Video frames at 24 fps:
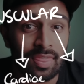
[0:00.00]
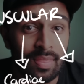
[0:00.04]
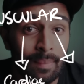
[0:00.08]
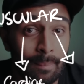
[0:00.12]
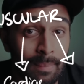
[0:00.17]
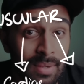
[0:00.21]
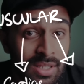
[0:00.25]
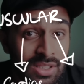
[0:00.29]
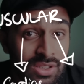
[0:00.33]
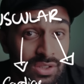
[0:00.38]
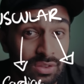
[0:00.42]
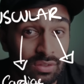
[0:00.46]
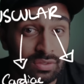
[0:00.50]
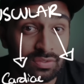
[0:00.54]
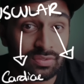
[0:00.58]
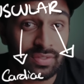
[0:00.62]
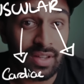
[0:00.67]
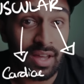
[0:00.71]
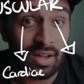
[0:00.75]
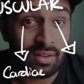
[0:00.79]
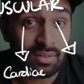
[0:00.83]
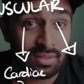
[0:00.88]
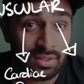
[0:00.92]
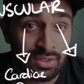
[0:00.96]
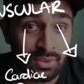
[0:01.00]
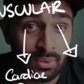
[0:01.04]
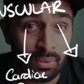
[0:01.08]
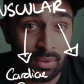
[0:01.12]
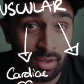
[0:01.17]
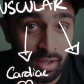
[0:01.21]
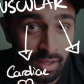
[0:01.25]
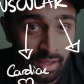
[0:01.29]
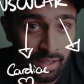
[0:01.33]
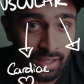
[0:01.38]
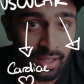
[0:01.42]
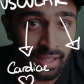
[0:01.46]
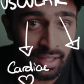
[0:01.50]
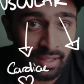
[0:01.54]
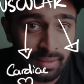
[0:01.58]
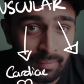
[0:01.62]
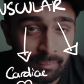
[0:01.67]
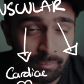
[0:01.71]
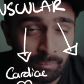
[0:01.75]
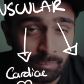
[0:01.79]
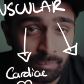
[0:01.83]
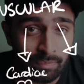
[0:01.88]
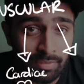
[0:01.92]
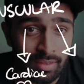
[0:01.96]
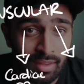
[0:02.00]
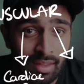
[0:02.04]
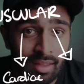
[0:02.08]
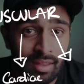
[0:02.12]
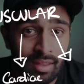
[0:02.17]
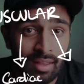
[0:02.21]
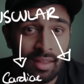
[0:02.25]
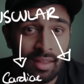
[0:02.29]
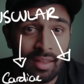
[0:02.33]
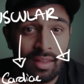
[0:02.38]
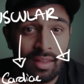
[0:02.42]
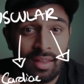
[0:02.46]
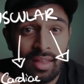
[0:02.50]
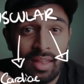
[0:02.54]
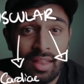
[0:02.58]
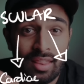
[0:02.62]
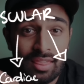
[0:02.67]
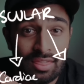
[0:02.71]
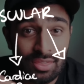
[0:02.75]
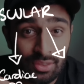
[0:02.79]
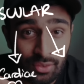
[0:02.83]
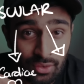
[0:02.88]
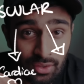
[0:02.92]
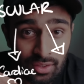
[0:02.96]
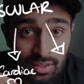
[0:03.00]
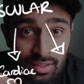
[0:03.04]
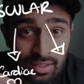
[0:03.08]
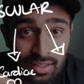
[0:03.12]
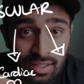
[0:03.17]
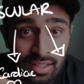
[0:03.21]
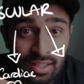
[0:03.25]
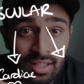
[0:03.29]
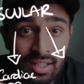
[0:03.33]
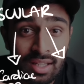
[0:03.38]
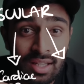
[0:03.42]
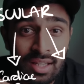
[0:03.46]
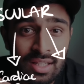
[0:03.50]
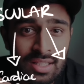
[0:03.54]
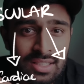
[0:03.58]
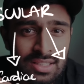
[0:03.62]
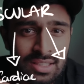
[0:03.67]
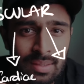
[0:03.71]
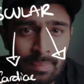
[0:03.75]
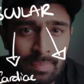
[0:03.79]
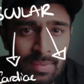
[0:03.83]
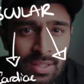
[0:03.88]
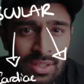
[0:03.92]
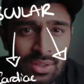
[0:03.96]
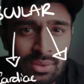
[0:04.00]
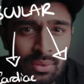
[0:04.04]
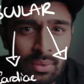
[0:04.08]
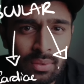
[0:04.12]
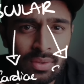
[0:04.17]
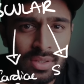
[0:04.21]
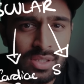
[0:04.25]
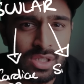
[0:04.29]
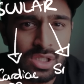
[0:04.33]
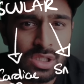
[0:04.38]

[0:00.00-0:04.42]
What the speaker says: the muscle found in your heart. Thirdly, something known as